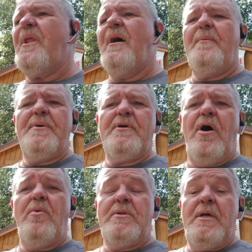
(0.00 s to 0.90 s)
up and
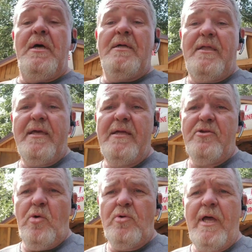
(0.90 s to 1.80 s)
going, to get
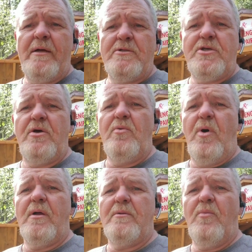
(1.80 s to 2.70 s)
it tore down and show you
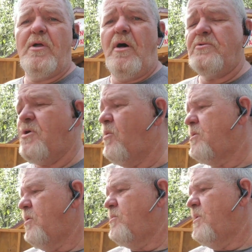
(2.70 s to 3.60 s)
what all's
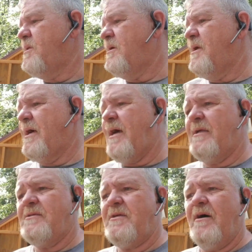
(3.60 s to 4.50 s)
going on with it and that
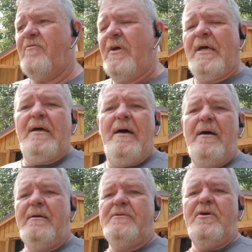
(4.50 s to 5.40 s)
kind of stuff.
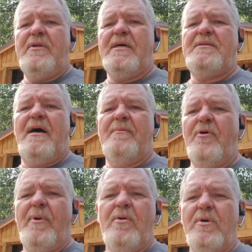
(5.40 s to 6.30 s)
Until next time,
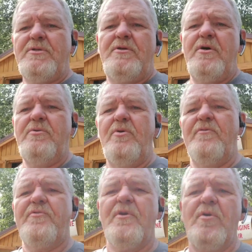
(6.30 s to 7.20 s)
no matter what you do, do
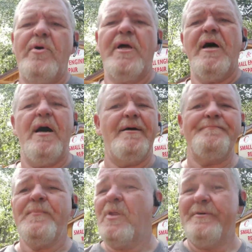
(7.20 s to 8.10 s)
it for the glory of
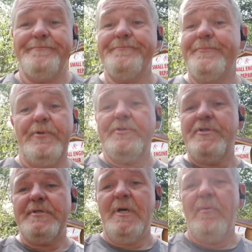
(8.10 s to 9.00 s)
God, or it's
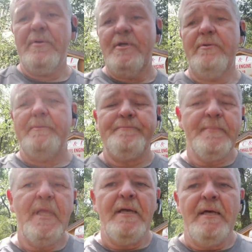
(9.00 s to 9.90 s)
just not worth doing.
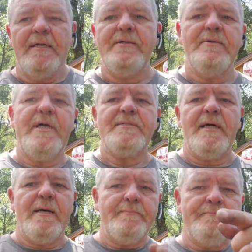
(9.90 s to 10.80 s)
Until next
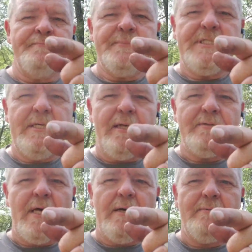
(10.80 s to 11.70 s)
time,
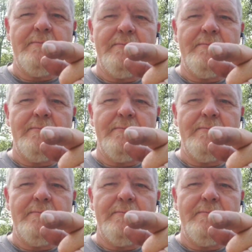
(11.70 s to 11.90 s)
CNL's out.